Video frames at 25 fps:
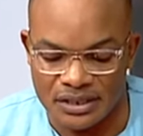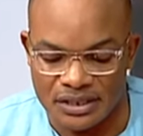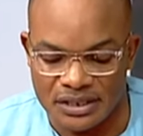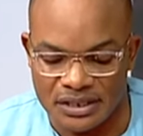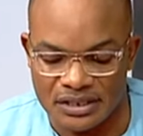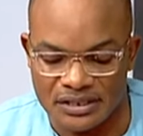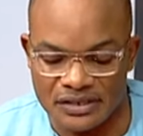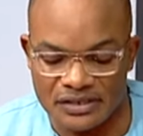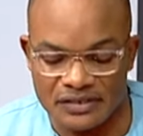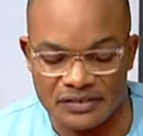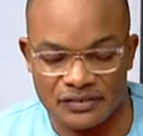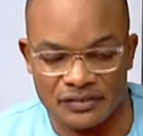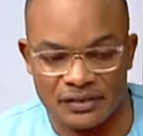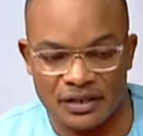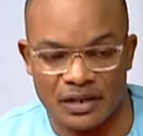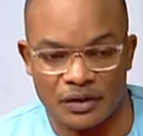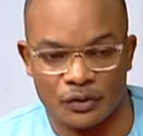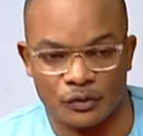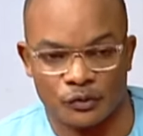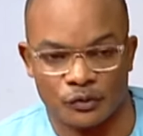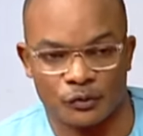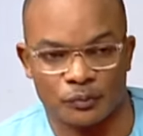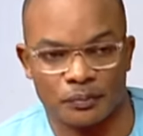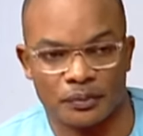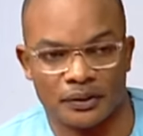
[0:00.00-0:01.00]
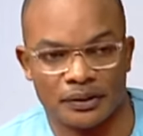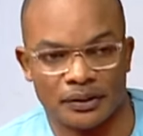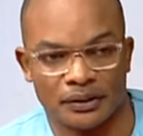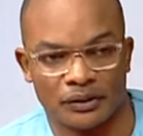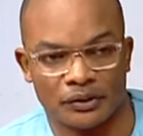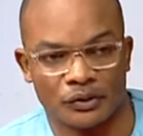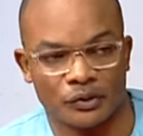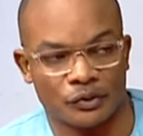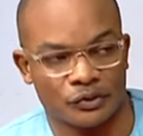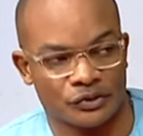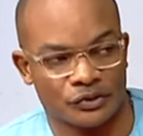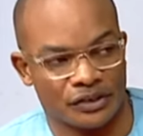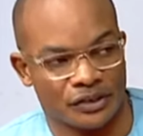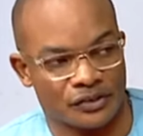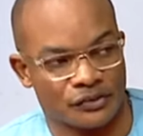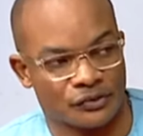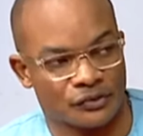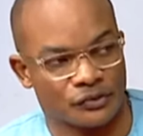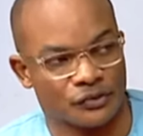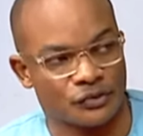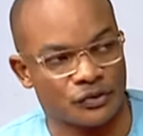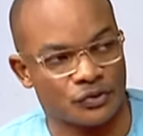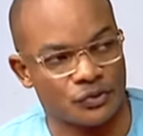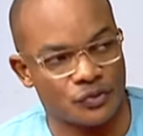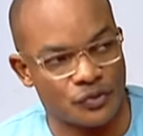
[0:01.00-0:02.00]
he is now speaking not
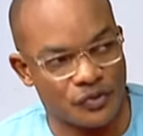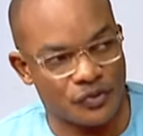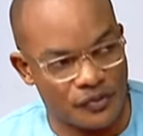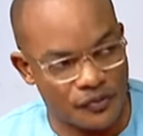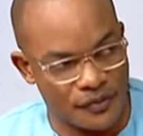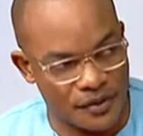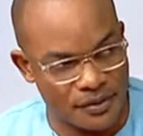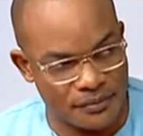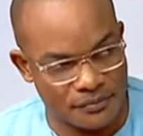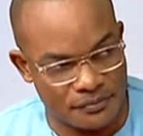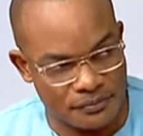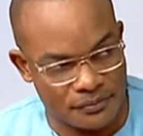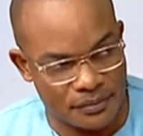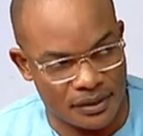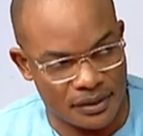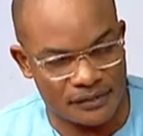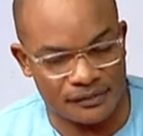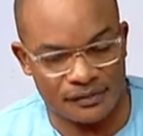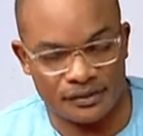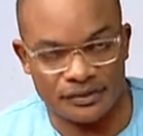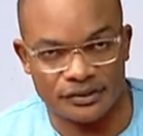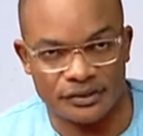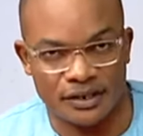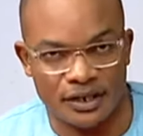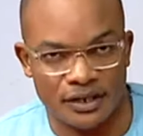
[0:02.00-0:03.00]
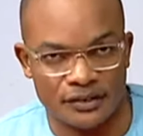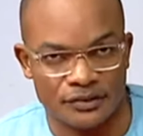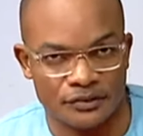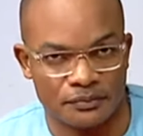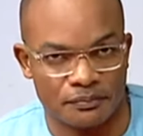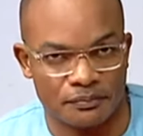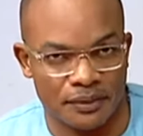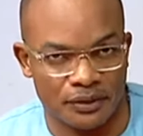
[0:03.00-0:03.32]
just to them as a church,